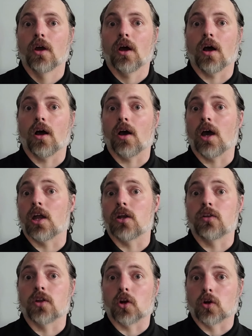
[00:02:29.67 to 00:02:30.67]
Uh,
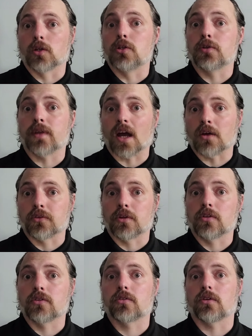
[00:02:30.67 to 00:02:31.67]
in the early
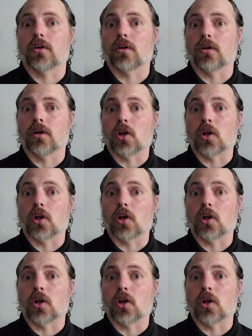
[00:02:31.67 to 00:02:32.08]
2000s, uh,